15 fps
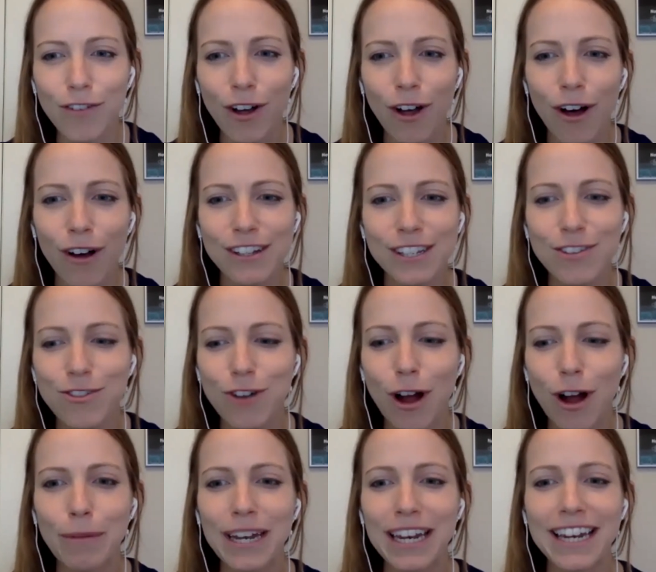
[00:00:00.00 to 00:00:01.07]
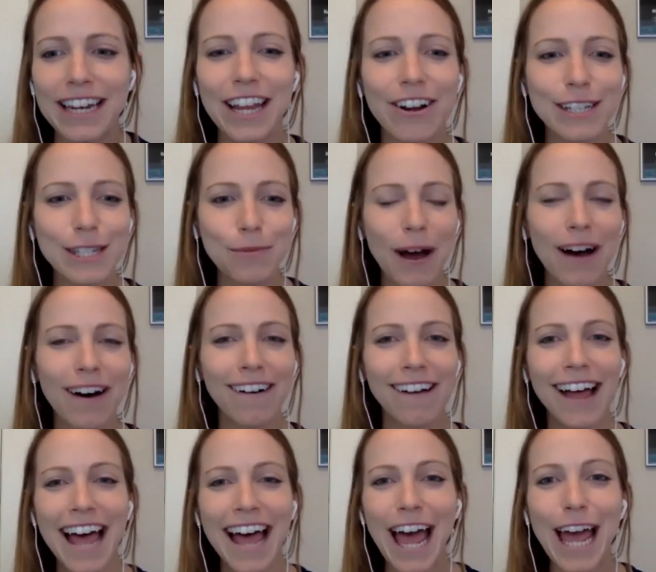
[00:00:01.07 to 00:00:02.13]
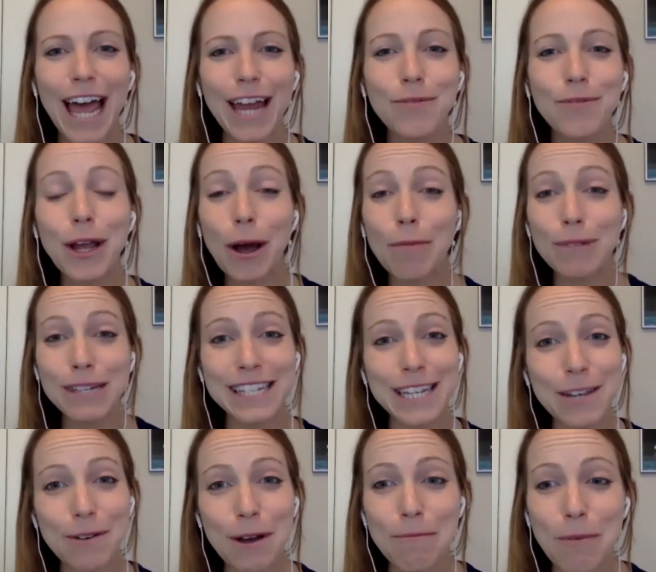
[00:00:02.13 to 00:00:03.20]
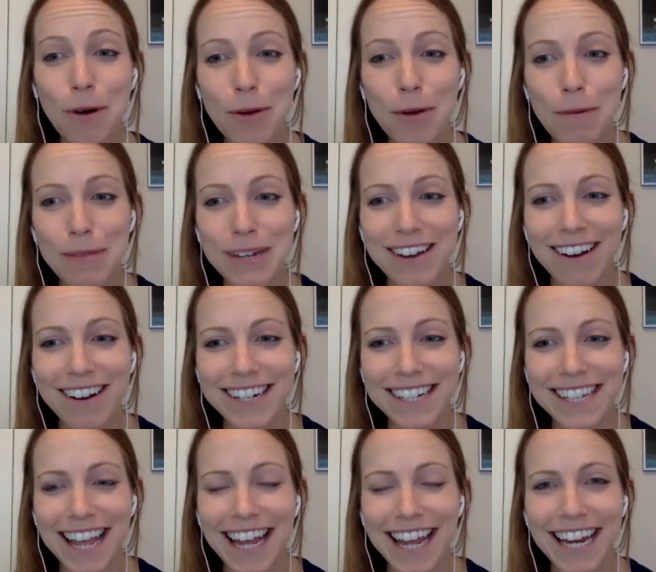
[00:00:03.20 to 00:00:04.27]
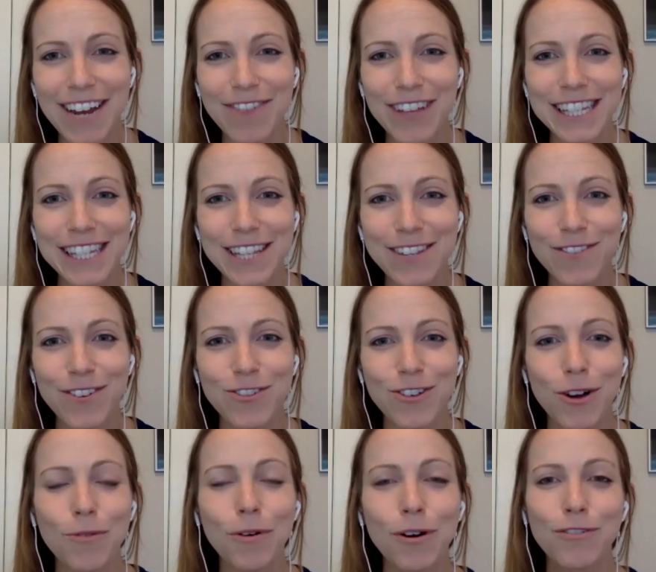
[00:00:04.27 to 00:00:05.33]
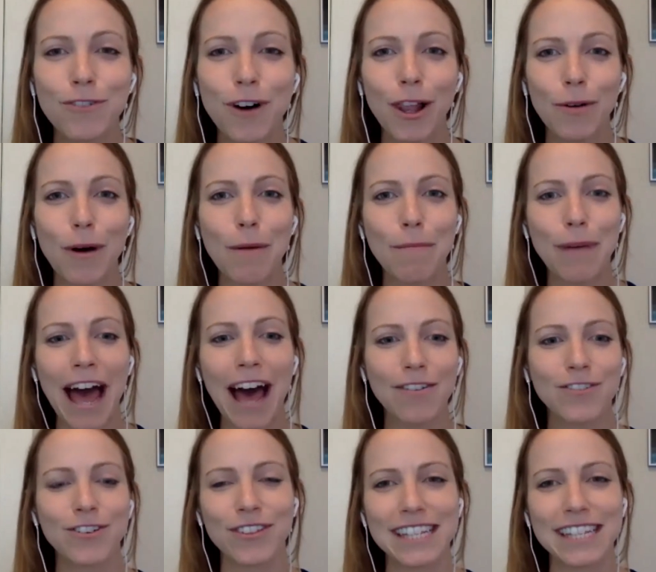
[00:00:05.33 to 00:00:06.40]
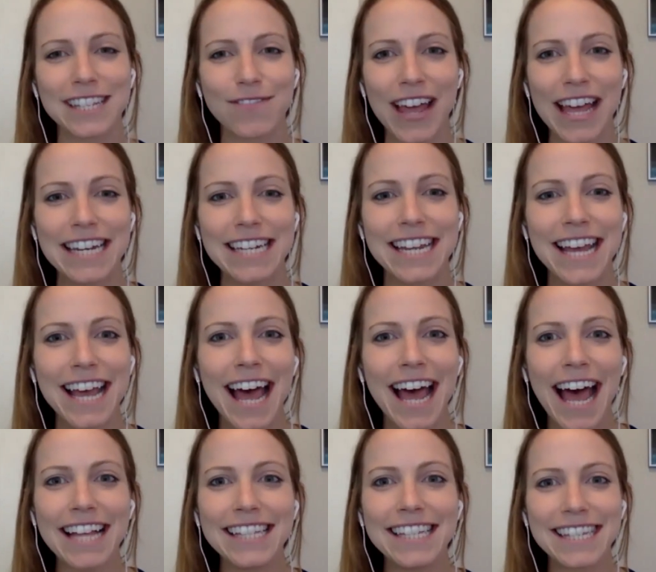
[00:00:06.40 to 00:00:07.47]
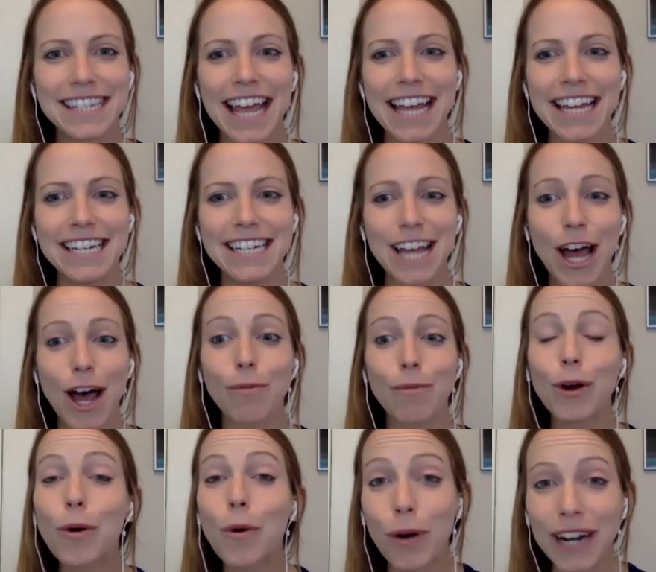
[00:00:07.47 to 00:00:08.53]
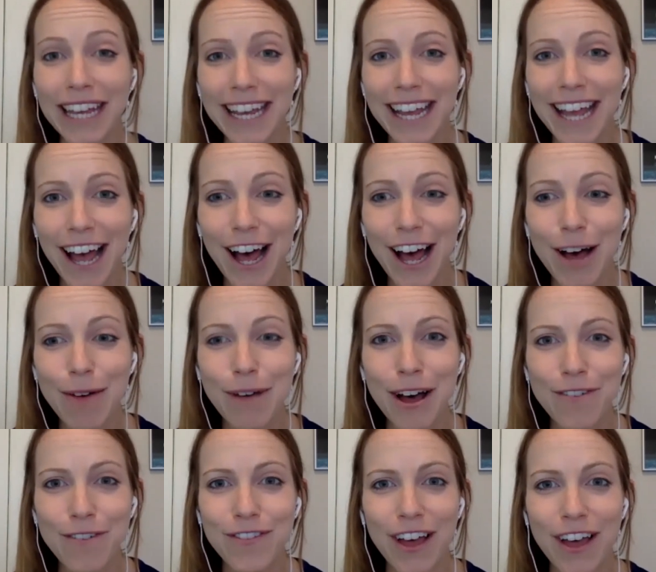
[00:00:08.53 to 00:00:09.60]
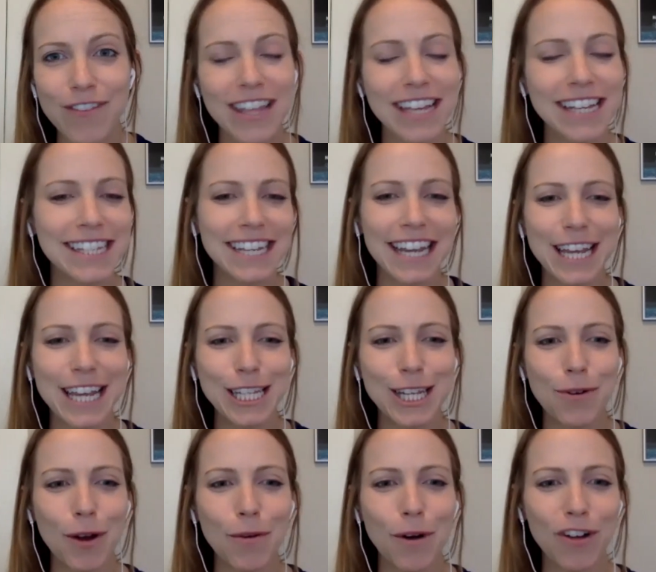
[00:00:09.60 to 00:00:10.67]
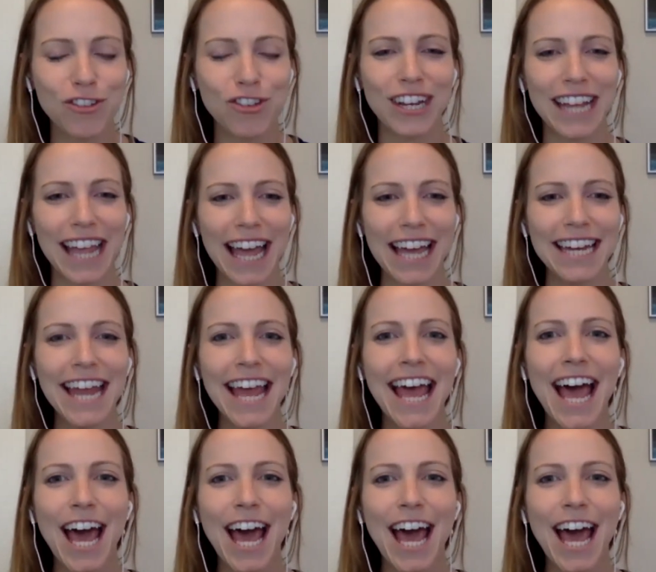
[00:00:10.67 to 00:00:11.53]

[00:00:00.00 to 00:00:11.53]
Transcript: I'll also drop it in here as well. And we hope to see you at more Women Talk Design events in the future. We'll follow up after this event and send a recording of this in case you want to watch it again.